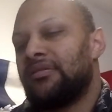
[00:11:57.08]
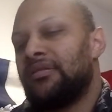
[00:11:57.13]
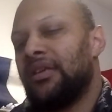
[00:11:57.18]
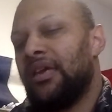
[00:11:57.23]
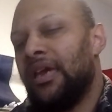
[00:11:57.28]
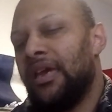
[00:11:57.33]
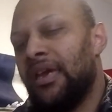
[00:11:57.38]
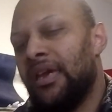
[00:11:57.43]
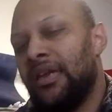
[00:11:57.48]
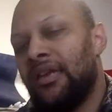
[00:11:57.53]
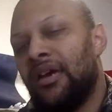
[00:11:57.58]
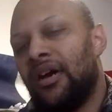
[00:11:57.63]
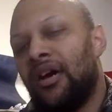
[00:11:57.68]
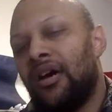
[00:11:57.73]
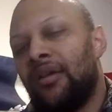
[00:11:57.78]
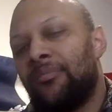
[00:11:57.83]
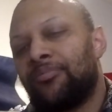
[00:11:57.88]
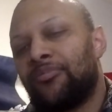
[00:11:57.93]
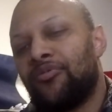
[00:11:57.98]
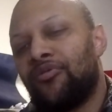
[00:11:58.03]
an
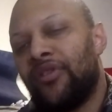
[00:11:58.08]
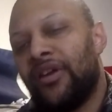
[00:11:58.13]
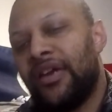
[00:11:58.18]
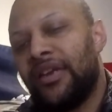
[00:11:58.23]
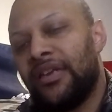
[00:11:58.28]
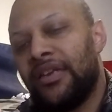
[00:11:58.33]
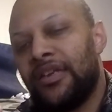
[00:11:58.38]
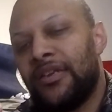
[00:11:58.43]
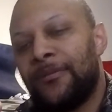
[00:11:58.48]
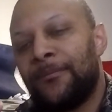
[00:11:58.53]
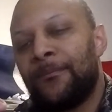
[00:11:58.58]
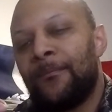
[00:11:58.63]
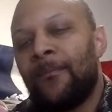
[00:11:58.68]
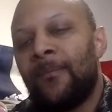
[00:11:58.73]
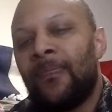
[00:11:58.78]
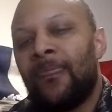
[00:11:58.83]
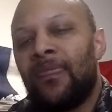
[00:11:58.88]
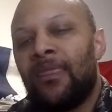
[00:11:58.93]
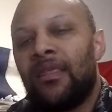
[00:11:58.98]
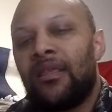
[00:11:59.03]
upgraded
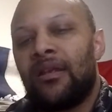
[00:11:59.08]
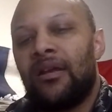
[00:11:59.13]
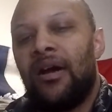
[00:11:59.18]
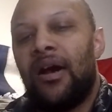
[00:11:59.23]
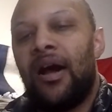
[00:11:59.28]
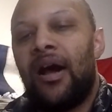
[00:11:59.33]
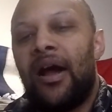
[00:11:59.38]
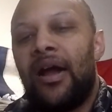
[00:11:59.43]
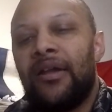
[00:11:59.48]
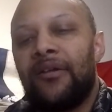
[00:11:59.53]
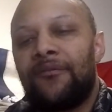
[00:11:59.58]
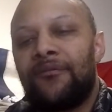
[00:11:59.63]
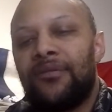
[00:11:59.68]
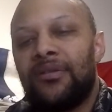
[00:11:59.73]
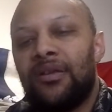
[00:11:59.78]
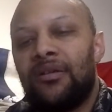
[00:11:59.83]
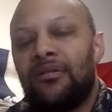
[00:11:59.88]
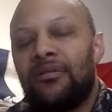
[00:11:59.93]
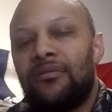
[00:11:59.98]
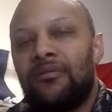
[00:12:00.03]
high
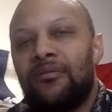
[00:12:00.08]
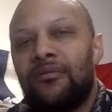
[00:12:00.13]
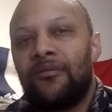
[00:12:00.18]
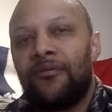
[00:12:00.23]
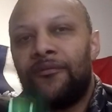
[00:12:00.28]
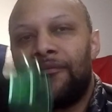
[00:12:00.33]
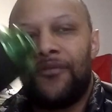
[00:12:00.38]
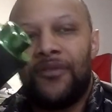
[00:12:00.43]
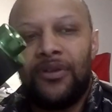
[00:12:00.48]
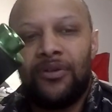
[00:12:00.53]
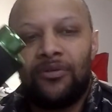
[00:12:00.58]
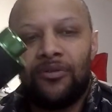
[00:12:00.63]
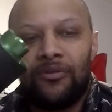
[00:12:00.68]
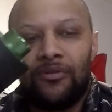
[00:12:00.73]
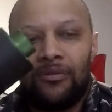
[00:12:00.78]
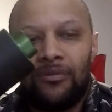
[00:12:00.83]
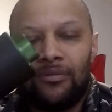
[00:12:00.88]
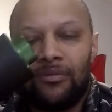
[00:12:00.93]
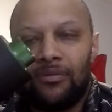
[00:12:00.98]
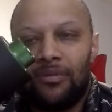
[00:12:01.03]
flow fuel
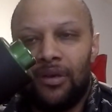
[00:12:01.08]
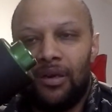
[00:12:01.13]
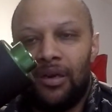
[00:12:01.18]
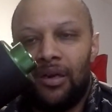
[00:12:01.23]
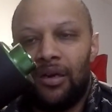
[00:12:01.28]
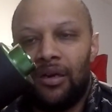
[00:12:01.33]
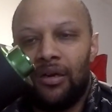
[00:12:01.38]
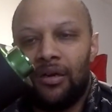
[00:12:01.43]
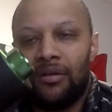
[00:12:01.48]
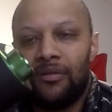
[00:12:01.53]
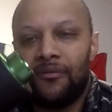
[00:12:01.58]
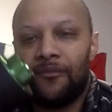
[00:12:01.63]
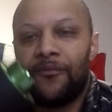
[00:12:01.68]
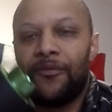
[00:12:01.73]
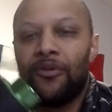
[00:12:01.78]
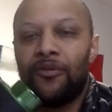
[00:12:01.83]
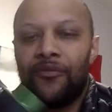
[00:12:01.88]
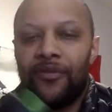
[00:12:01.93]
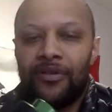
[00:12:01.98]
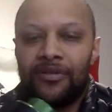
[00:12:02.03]

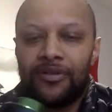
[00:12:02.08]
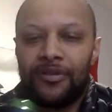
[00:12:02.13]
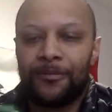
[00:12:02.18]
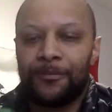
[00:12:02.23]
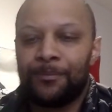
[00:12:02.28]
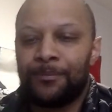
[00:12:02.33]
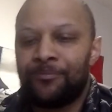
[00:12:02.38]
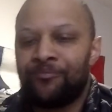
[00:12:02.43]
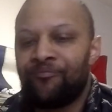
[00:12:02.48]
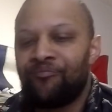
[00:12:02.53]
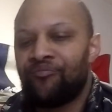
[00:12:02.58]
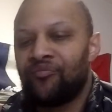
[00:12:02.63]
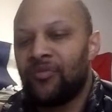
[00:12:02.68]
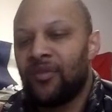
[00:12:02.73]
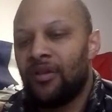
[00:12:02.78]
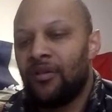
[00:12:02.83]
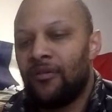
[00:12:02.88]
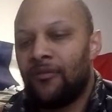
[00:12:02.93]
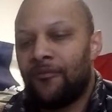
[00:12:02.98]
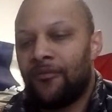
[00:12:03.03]
filter
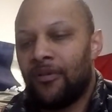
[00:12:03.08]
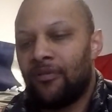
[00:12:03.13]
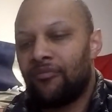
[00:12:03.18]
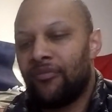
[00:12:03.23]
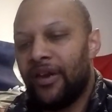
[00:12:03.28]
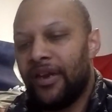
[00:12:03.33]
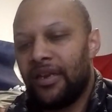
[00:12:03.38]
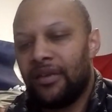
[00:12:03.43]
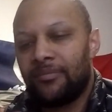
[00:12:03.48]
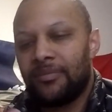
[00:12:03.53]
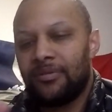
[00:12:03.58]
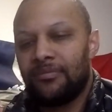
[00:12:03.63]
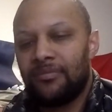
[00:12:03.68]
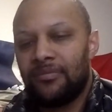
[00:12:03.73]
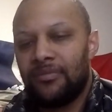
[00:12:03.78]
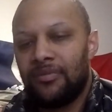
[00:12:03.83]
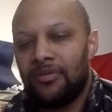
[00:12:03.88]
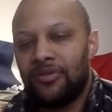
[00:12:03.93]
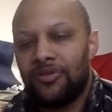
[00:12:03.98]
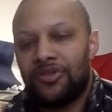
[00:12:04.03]
from Radium.
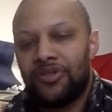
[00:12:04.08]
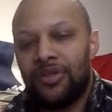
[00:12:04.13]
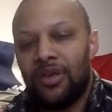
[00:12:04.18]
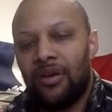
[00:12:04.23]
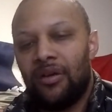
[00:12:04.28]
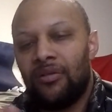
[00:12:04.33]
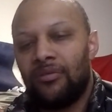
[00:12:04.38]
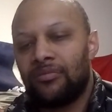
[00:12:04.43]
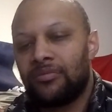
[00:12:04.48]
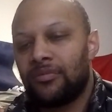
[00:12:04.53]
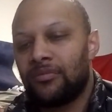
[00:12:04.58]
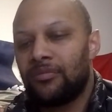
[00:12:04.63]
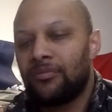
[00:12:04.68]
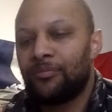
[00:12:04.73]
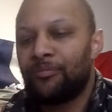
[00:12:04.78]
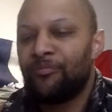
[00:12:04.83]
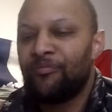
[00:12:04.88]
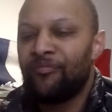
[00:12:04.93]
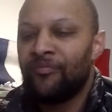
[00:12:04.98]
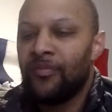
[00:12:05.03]
So
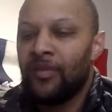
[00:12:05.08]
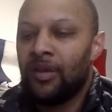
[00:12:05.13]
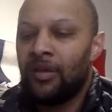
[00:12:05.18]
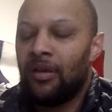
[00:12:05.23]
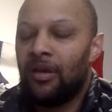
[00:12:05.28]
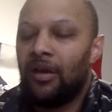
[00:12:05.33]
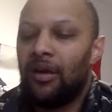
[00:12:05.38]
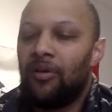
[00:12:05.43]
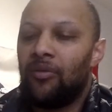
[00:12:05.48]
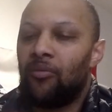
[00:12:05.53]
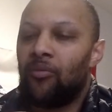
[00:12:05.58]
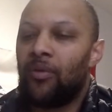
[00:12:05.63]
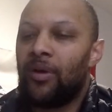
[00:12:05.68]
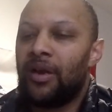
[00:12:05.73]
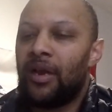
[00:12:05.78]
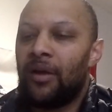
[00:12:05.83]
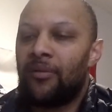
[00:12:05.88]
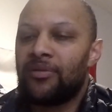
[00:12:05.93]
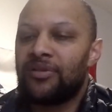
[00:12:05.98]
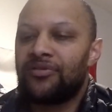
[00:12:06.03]
when
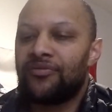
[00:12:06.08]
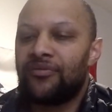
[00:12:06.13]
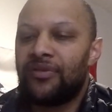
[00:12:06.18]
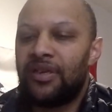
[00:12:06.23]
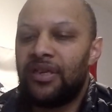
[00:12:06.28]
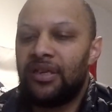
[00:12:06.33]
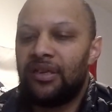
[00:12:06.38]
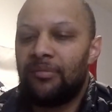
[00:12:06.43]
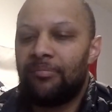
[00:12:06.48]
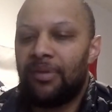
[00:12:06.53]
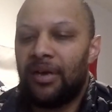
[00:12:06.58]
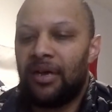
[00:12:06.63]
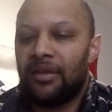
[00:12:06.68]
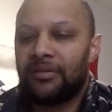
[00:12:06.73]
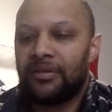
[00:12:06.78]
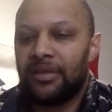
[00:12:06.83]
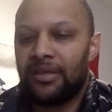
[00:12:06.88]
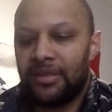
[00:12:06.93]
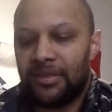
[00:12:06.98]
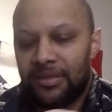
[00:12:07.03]
I was reading
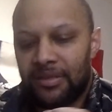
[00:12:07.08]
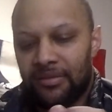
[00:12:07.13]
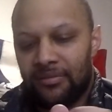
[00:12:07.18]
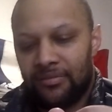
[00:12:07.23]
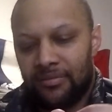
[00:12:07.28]
about this